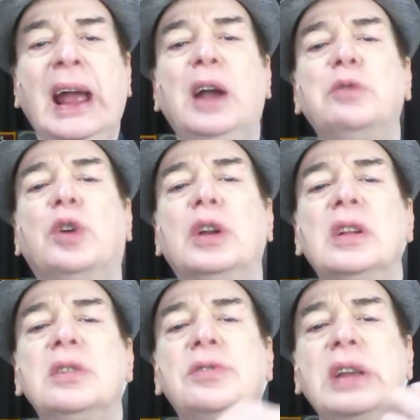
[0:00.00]
And
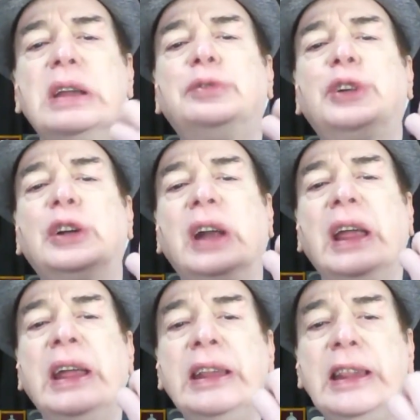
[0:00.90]
volunteering for
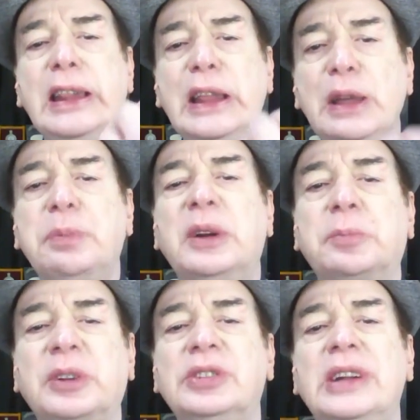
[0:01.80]
any
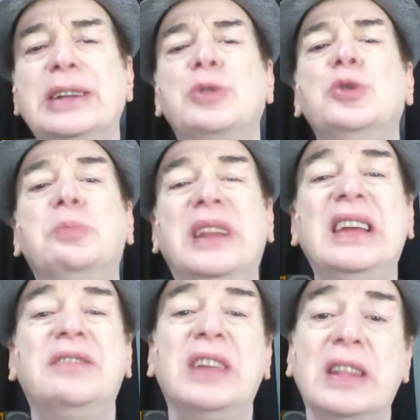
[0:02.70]
purpose that you
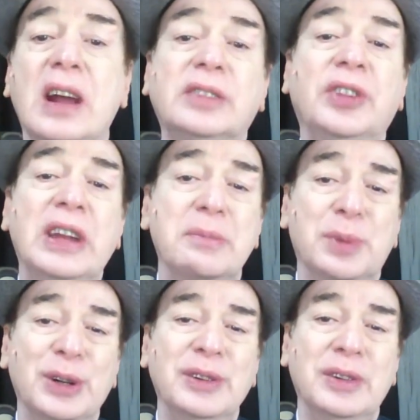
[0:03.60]
believe in, that's very
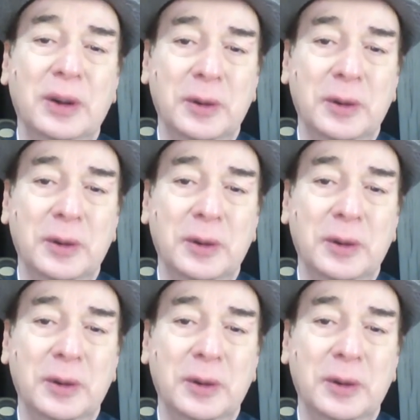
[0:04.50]
important.